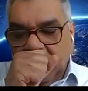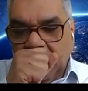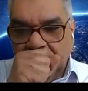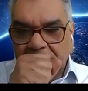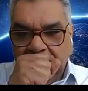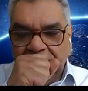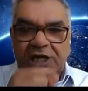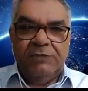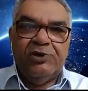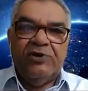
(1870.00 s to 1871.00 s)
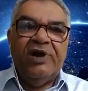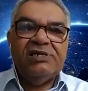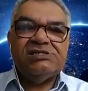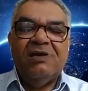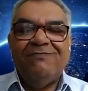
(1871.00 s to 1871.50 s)
it
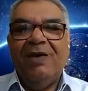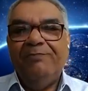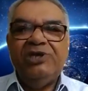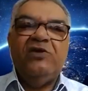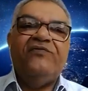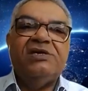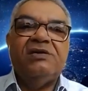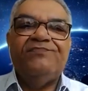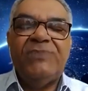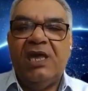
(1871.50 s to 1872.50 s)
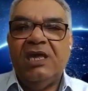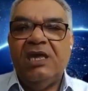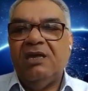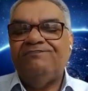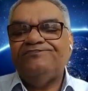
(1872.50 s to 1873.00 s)
provides a bit of a,
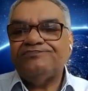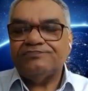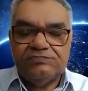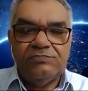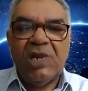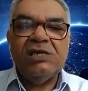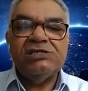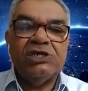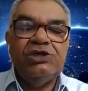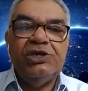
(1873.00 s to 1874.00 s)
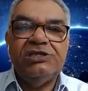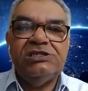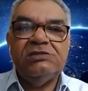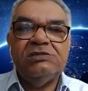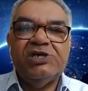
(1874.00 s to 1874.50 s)
uh,
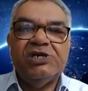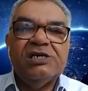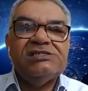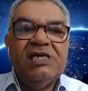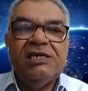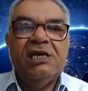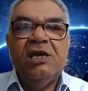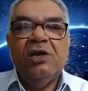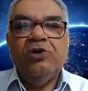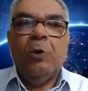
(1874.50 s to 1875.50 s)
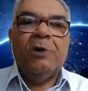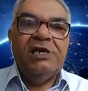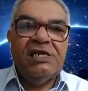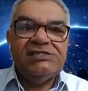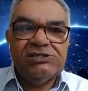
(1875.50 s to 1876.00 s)
security because then no one
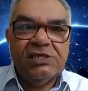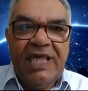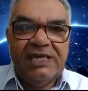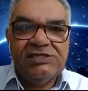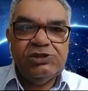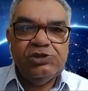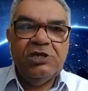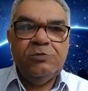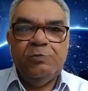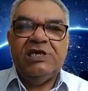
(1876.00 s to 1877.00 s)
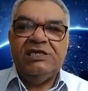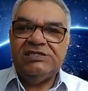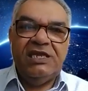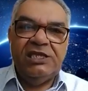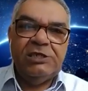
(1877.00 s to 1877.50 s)
else has got access to it. We can say
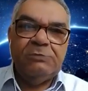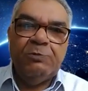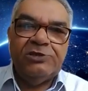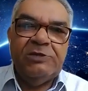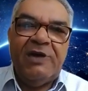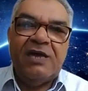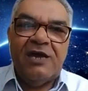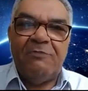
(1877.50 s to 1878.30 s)
anything we want about our